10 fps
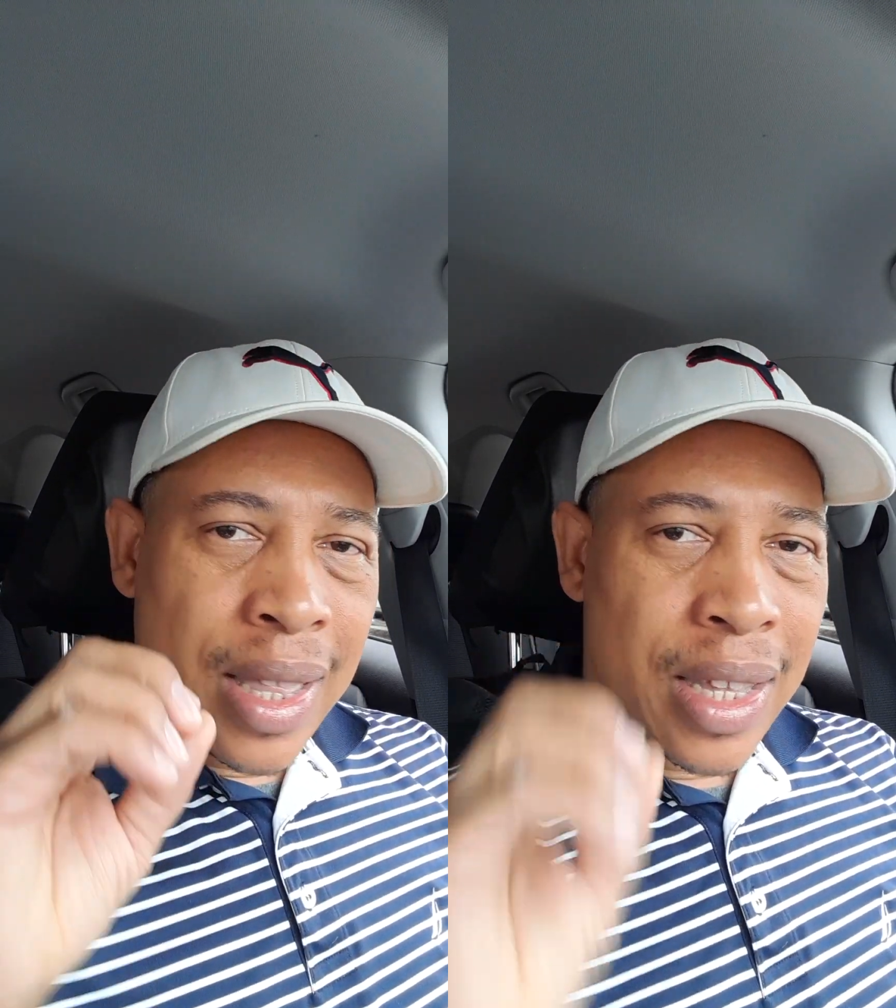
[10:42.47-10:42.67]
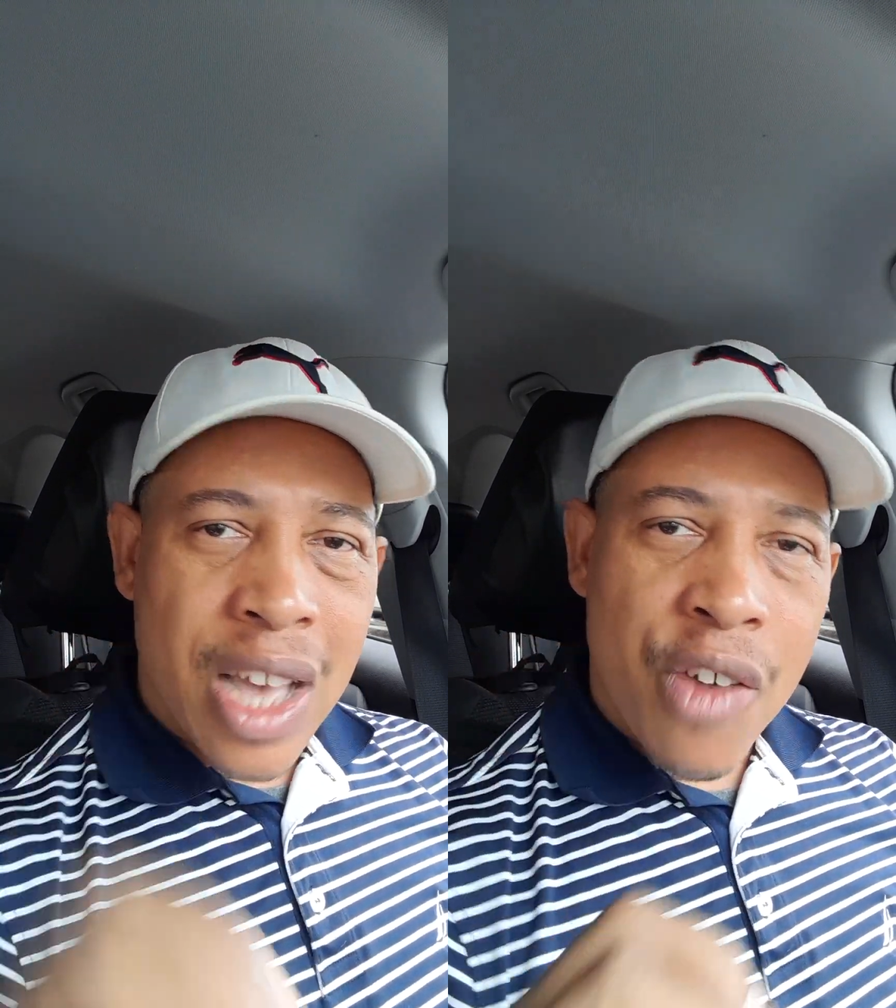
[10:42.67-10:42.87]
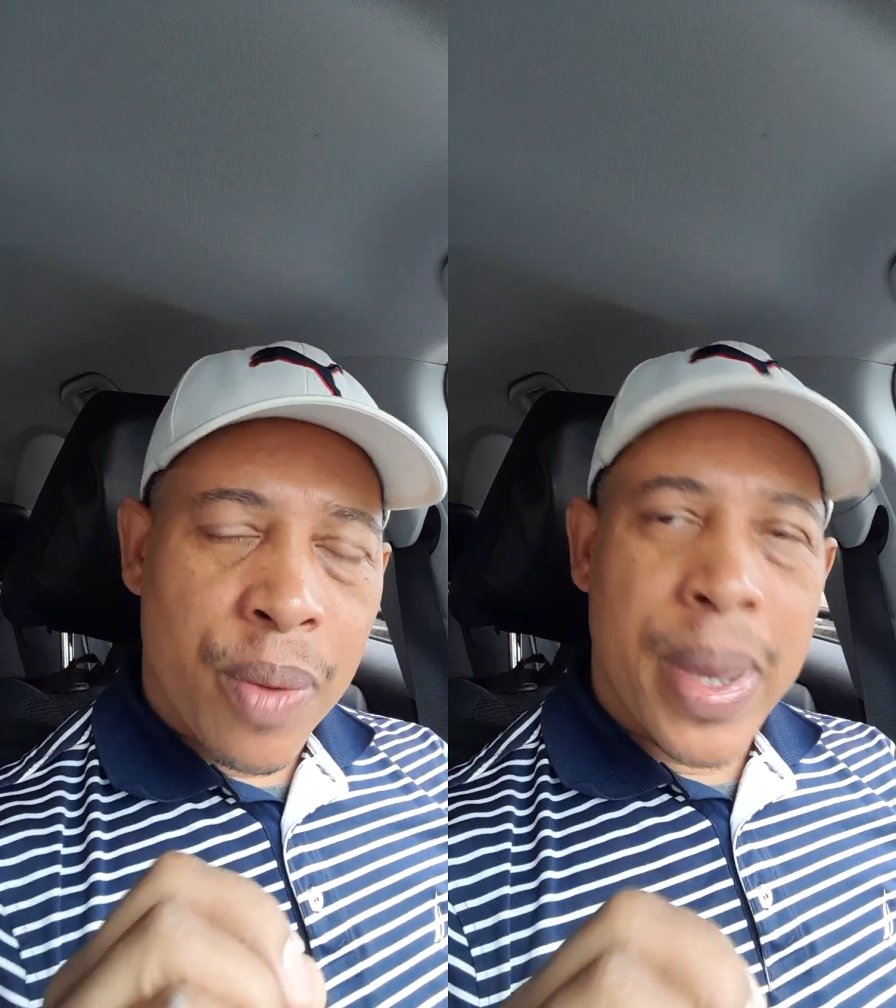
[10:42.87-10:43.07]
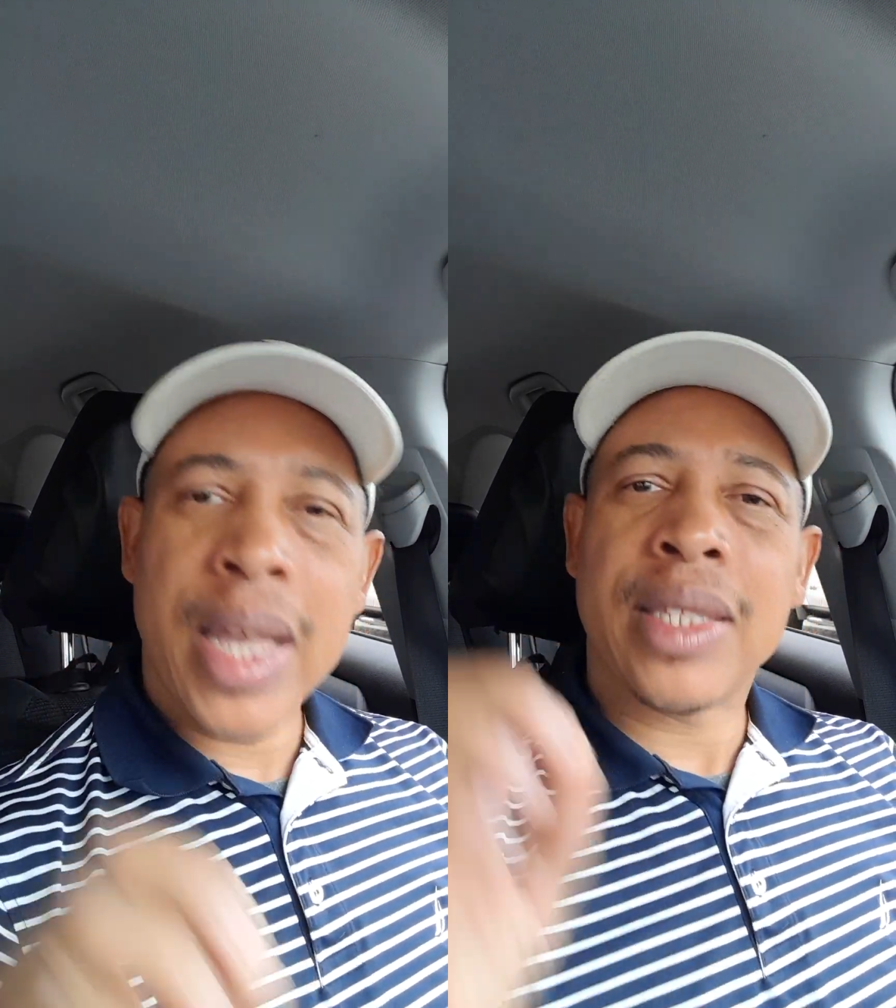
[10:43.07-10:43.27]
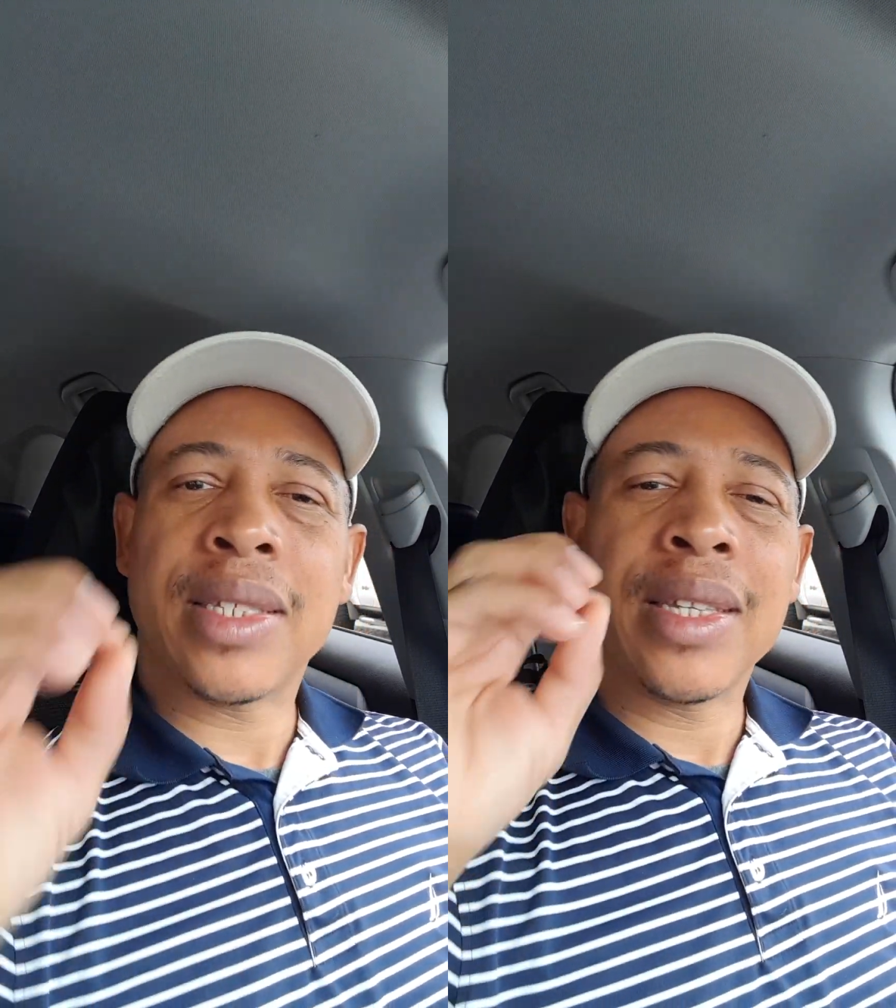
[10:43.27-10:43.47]

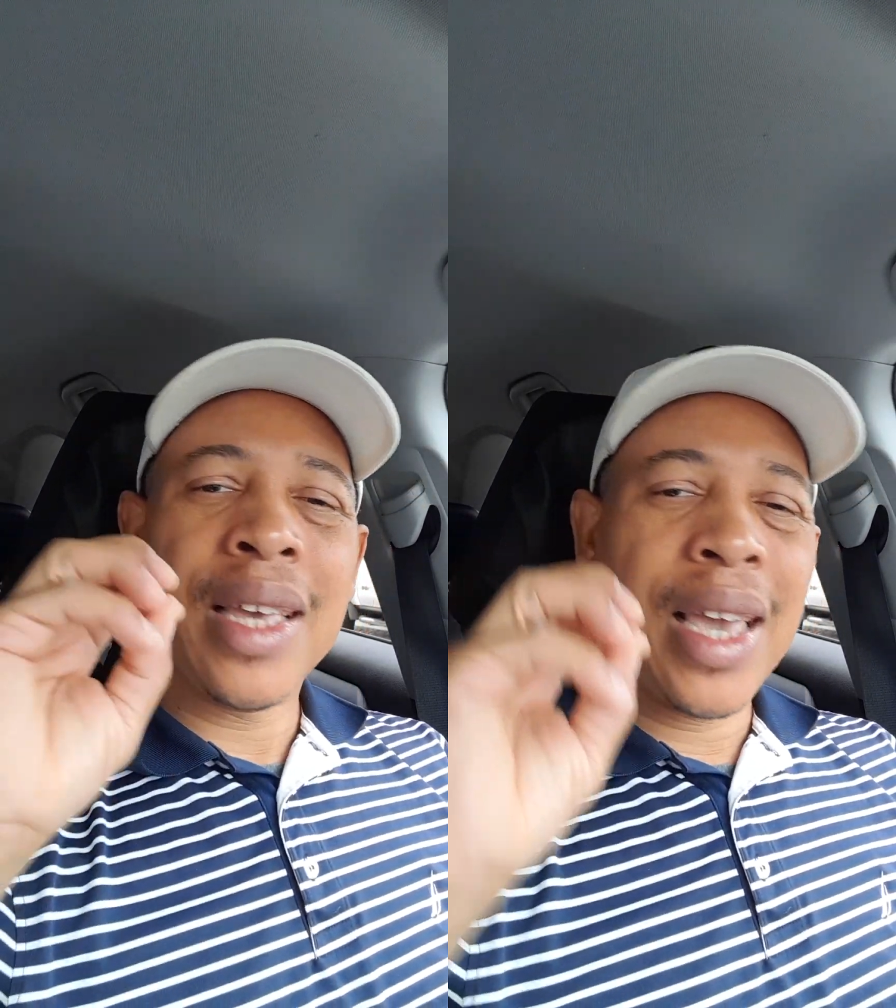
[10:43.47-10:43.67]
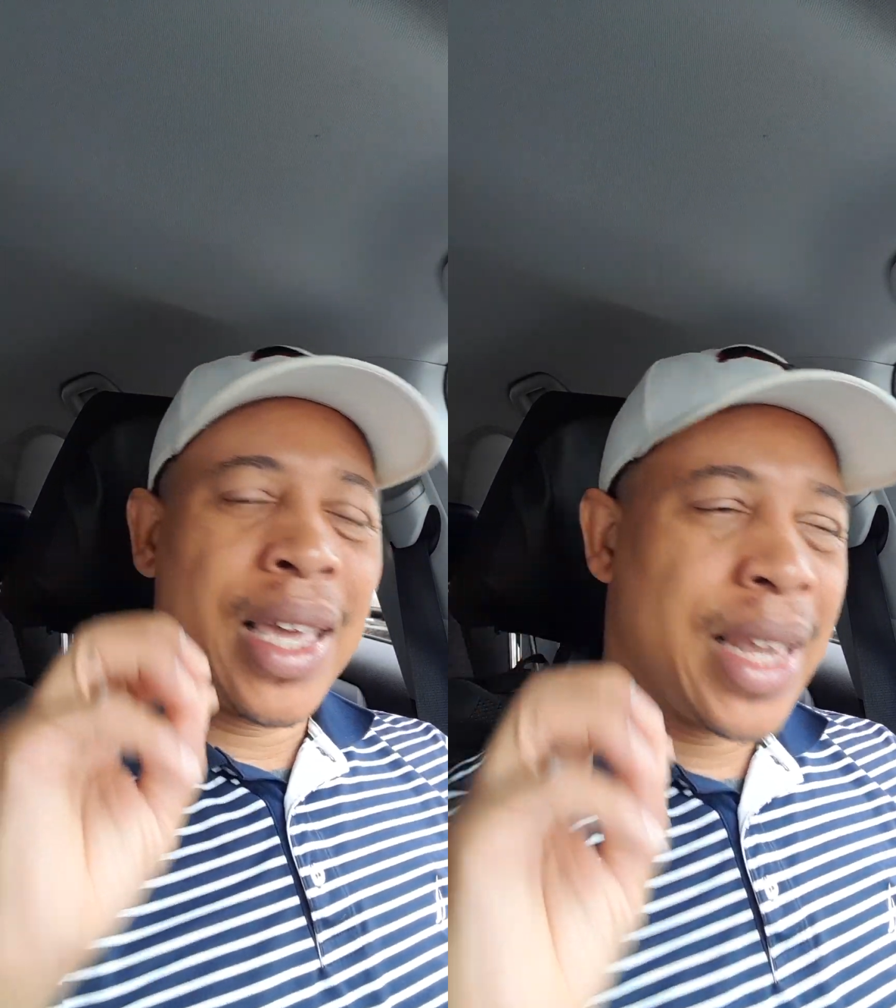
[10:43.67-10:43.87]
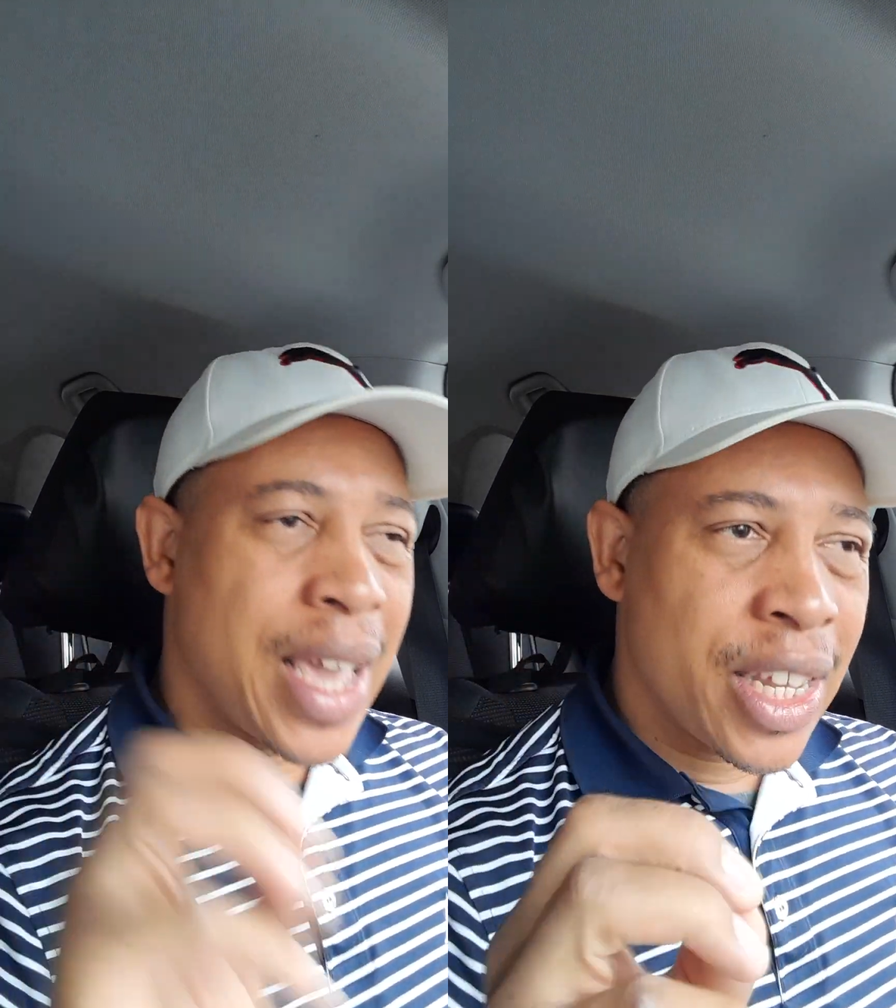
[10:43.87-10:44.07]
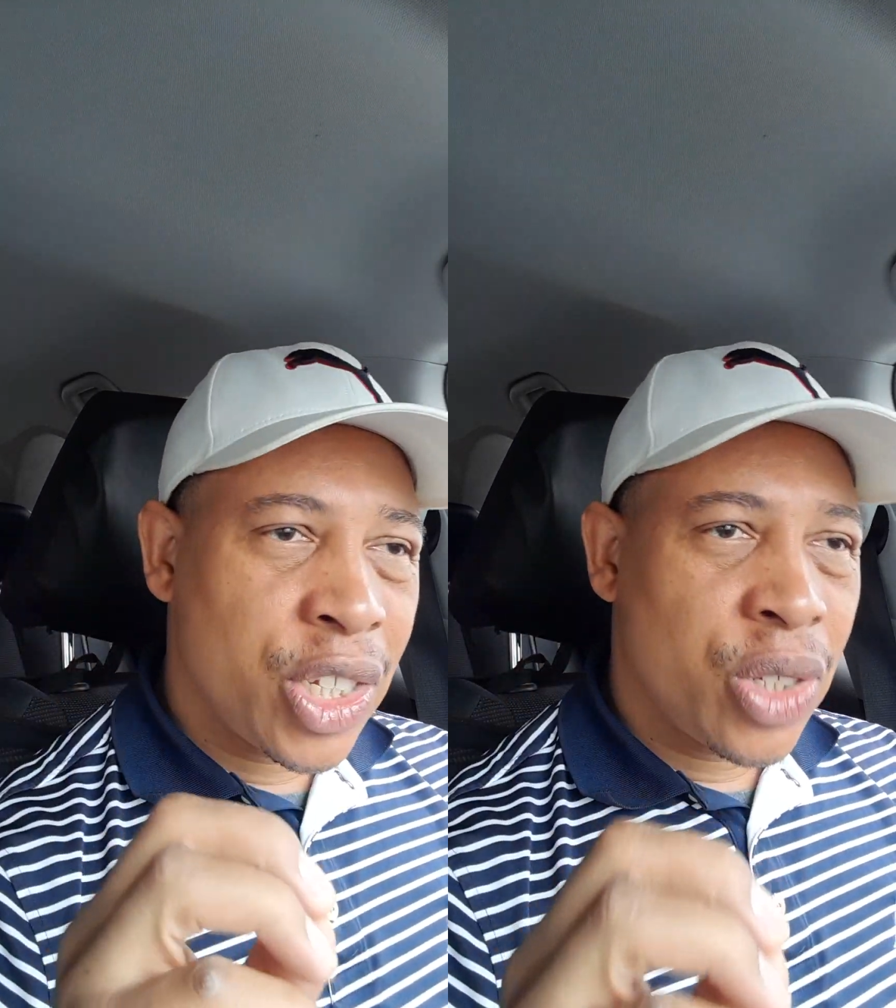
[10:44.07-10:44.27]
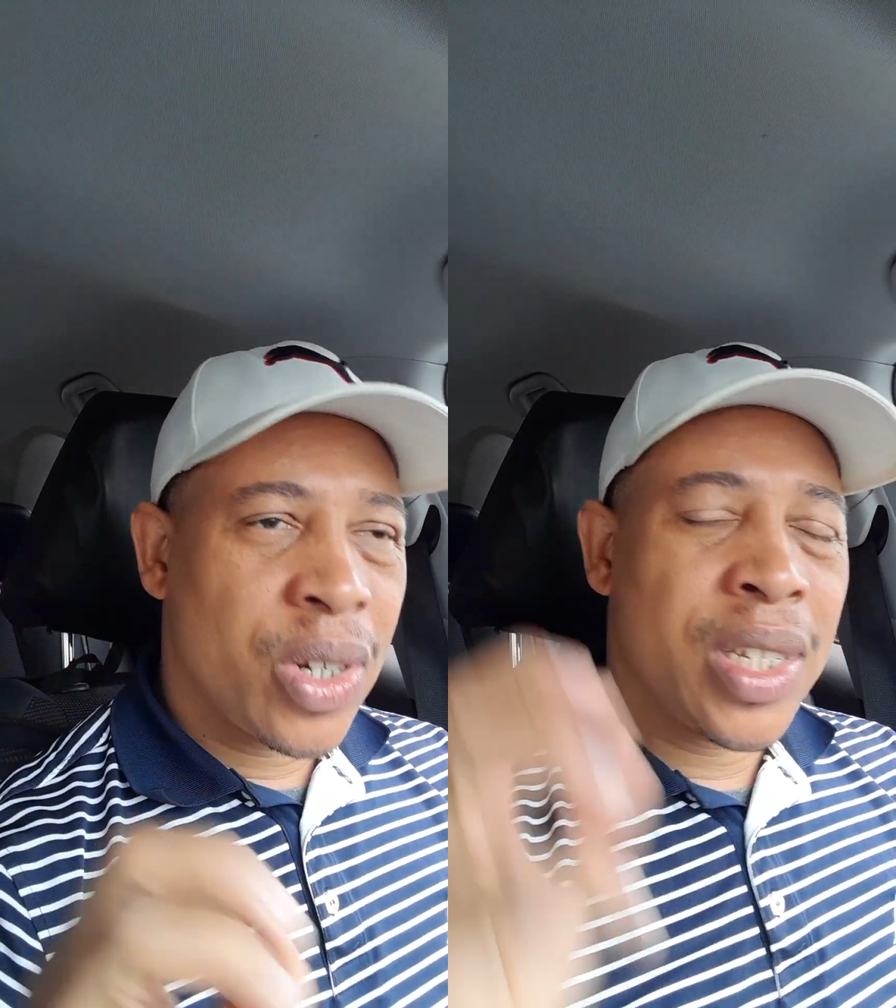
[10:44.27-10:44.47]
governments and
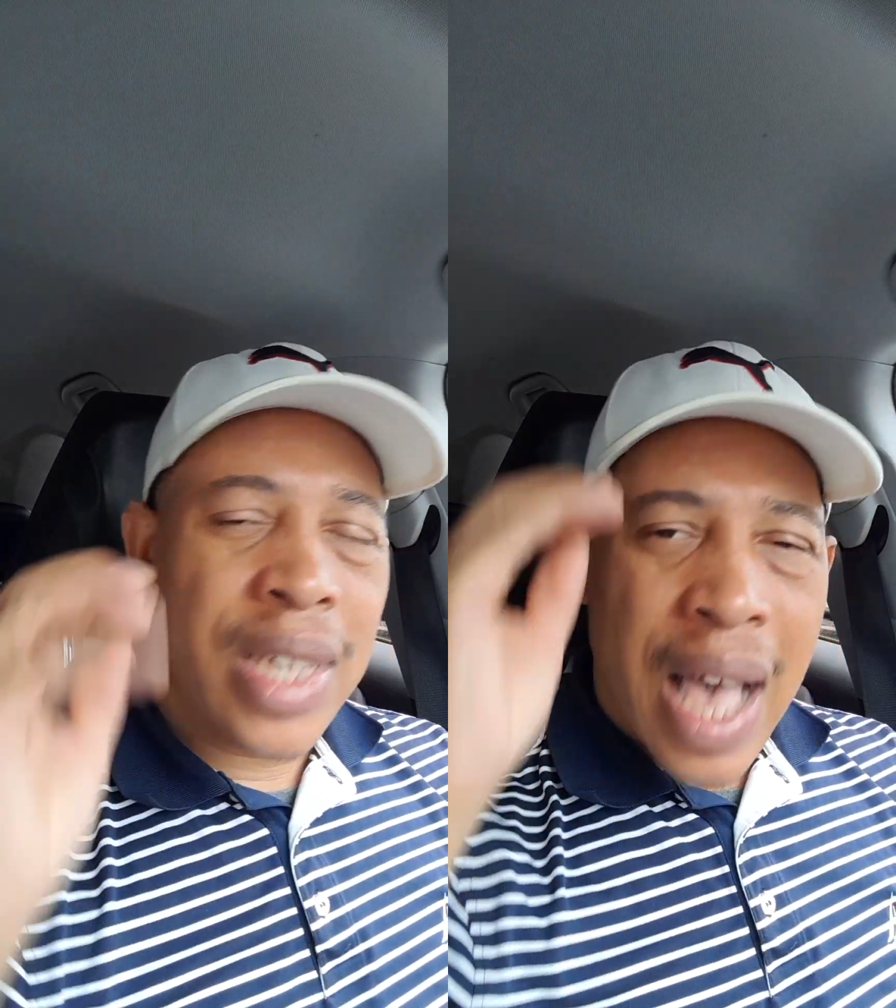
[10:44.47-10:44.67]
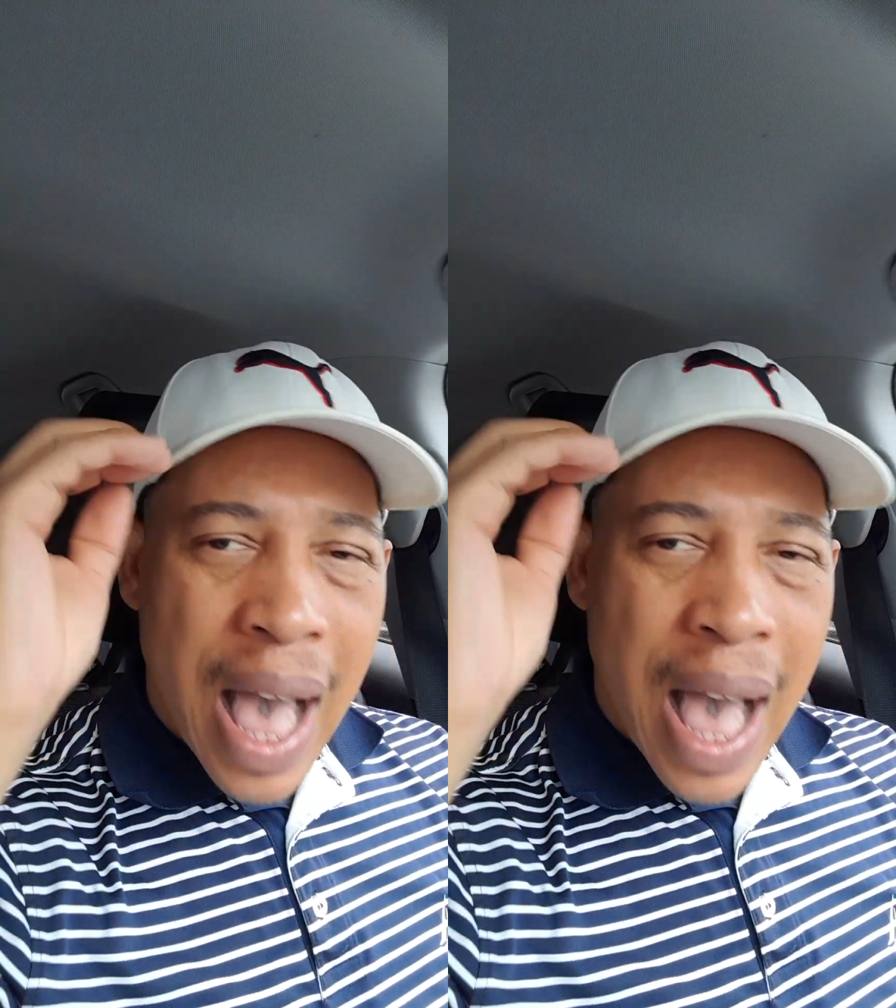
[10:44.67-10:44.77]
insurance